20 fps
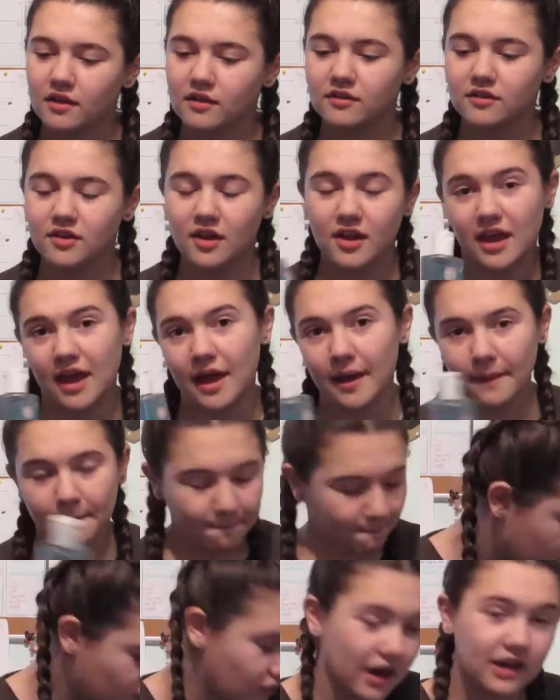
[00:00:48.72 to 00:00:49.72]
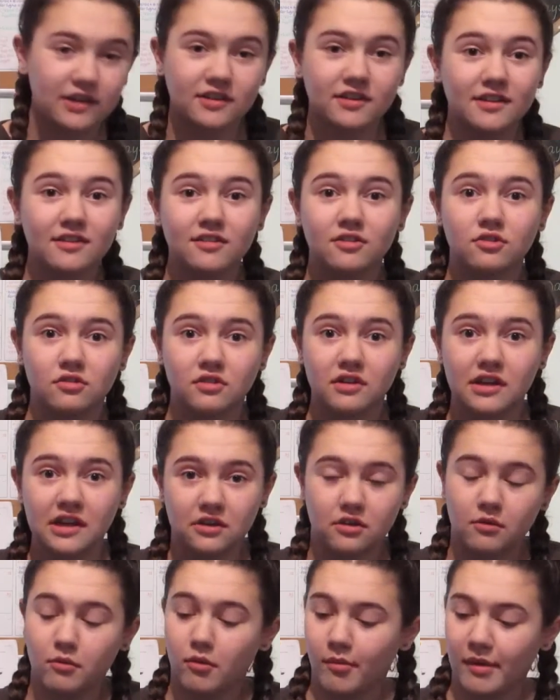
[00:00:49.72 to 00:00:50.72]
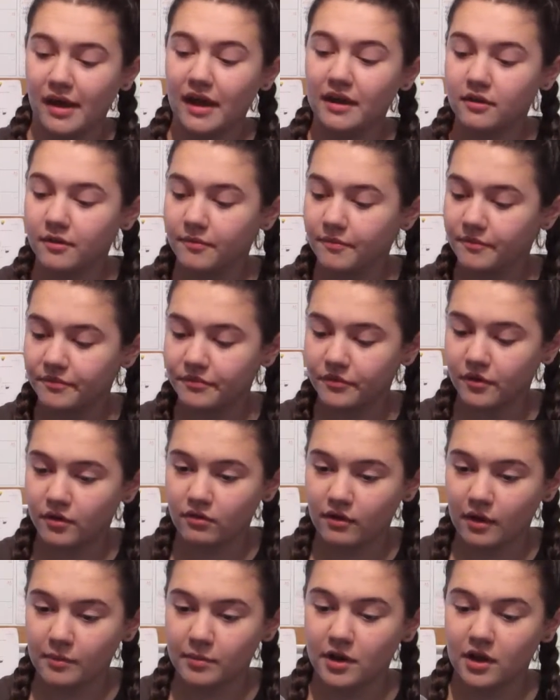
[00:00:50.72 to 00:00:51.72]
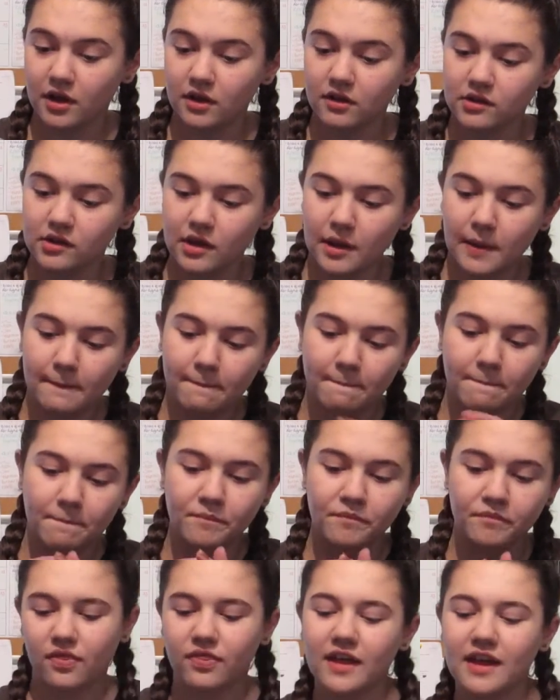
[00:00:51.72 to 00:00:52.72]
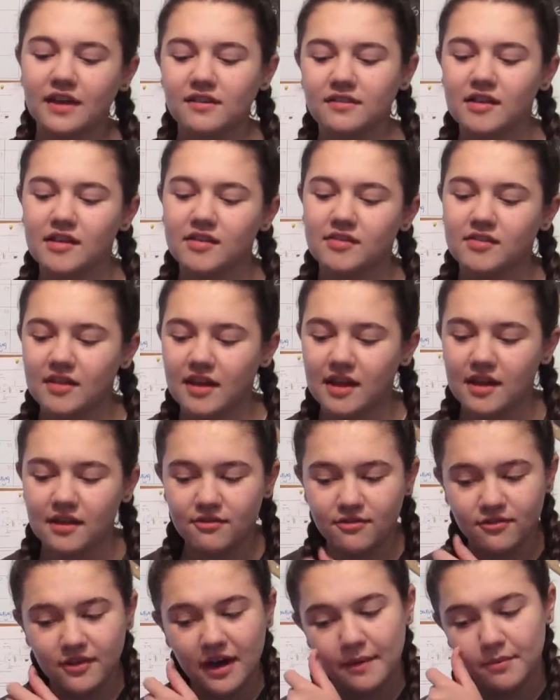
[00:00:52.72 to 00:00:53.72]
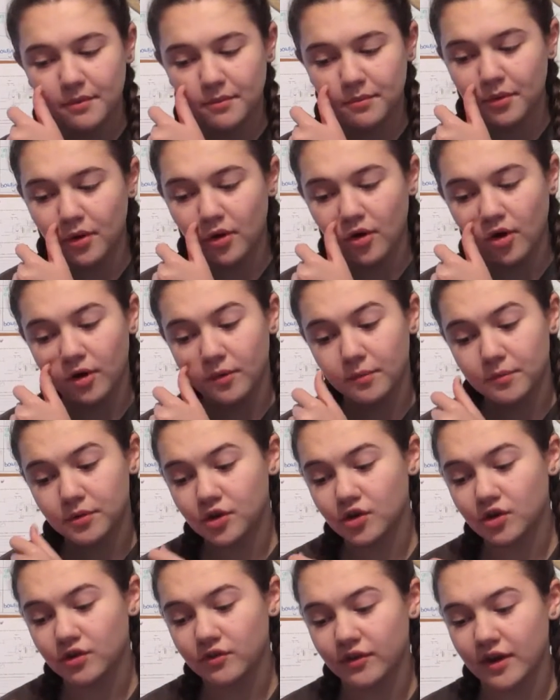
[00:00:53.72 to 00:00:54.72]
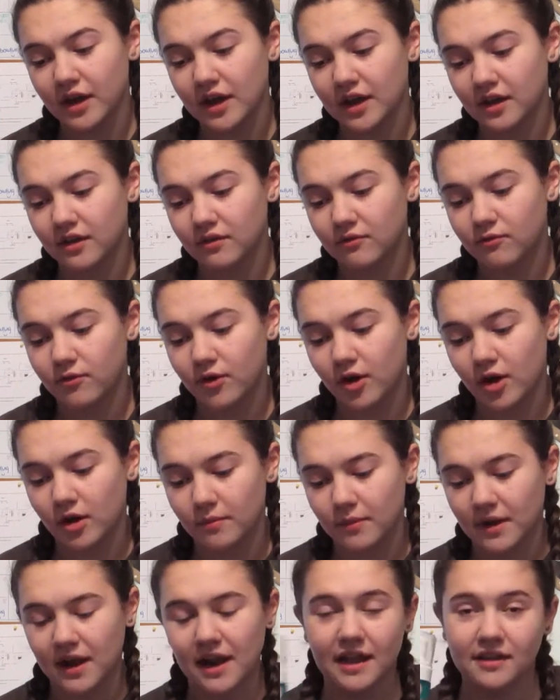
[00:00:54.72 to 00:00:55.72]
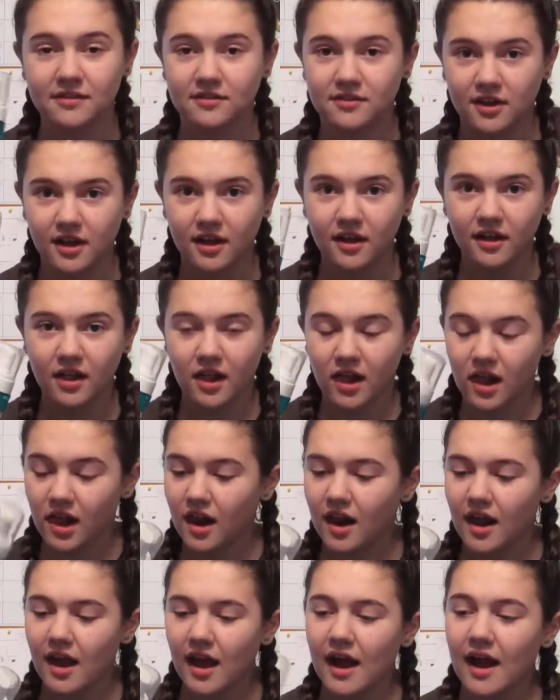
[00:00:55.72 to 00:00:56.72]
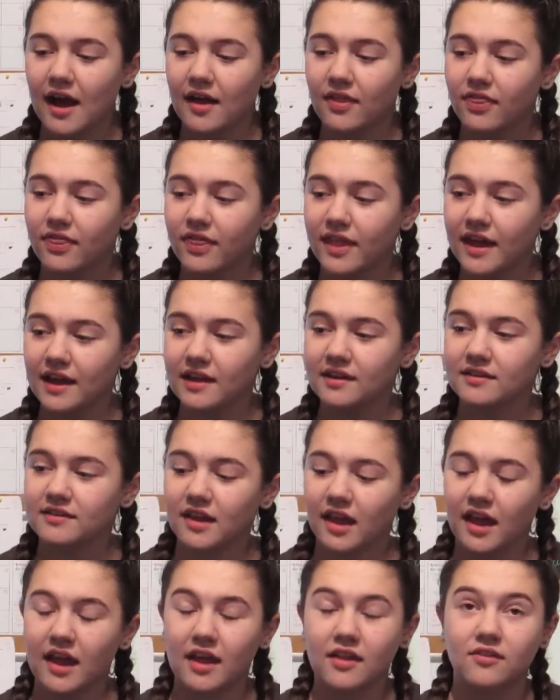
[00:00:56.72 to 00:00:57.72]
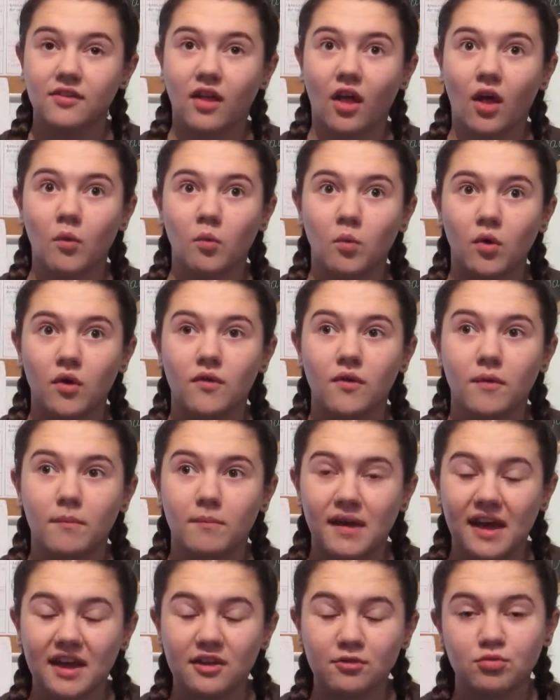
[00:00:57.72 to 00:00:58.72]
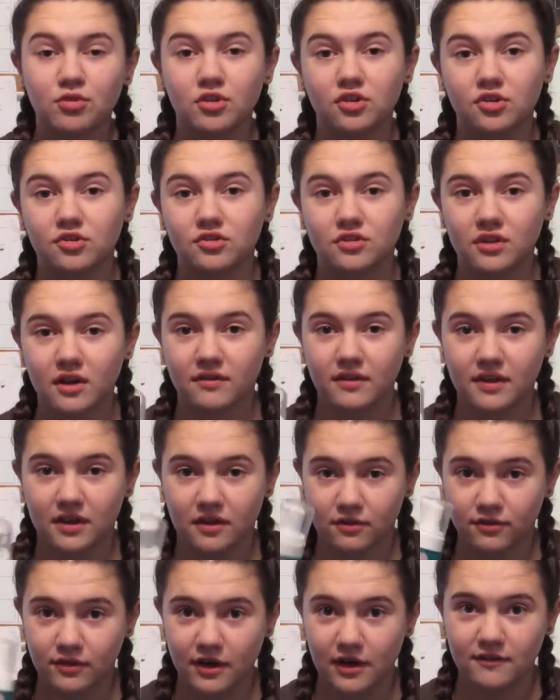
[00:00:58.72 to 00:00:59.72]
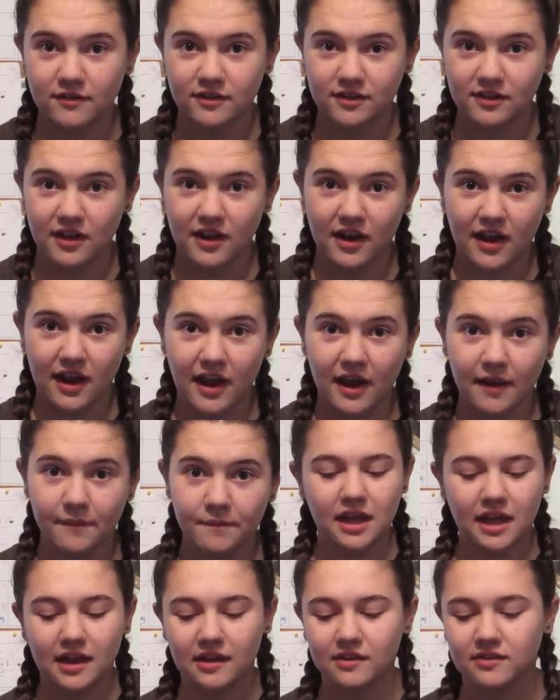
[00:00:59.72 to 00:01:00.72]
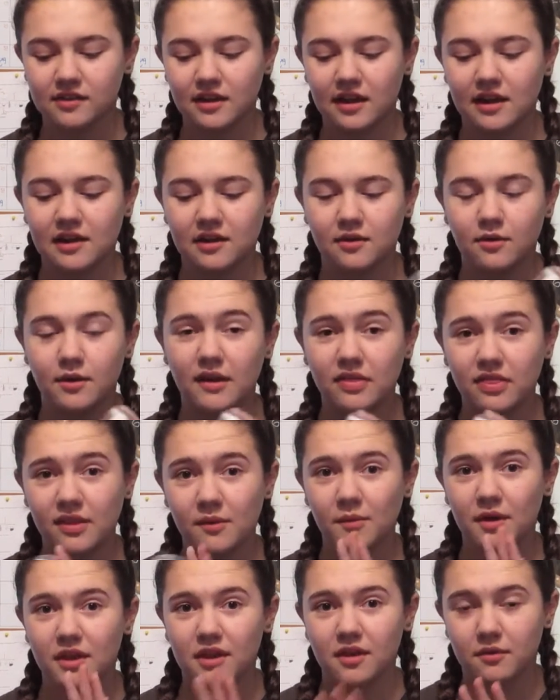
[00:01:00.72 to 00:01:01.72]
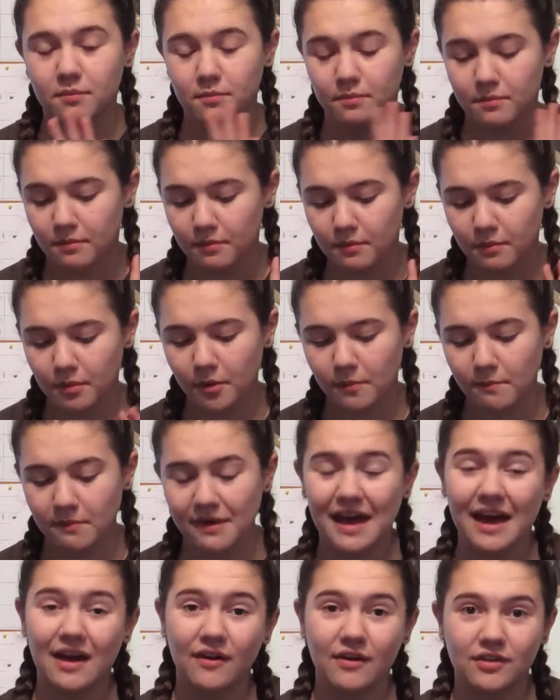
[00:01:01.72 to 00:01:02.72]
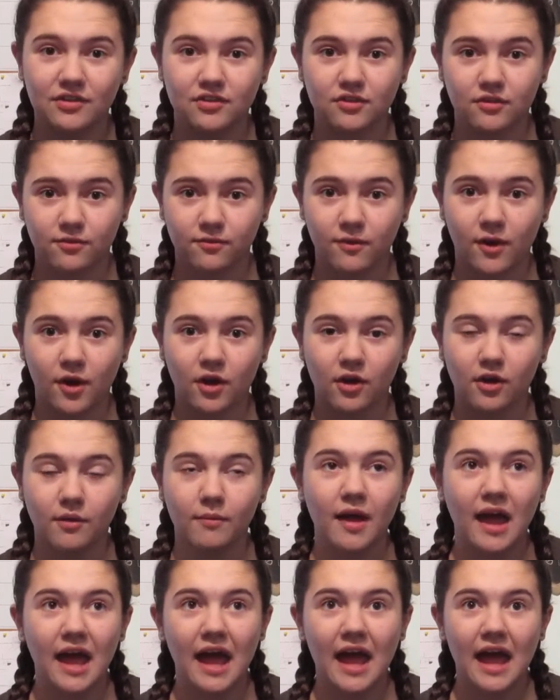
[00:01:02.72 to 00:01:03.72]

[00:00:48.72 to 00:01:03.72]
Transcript: So yeah, right, so this is just leaked on my bed. Fabulous. This is the Fab Pore Purifying Foam Cleanser and this is one of the best products I think I've found for skincare. It's a liquid, then when you pump it out it's a foam.